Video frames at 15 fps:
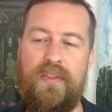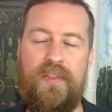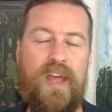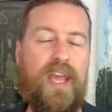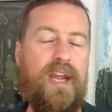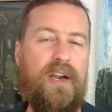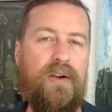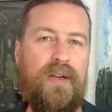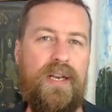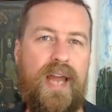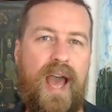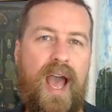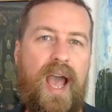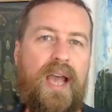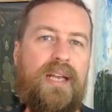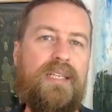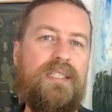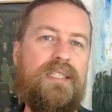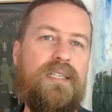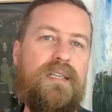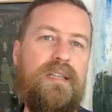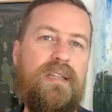They are
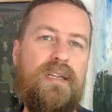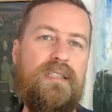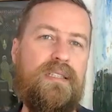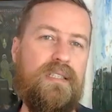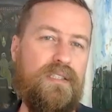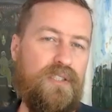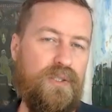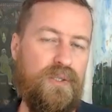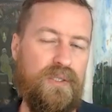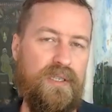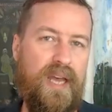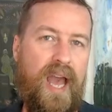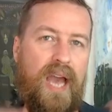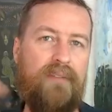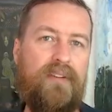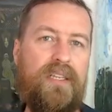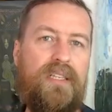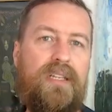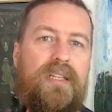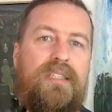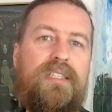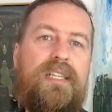enhancing things and you're having
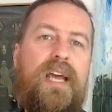this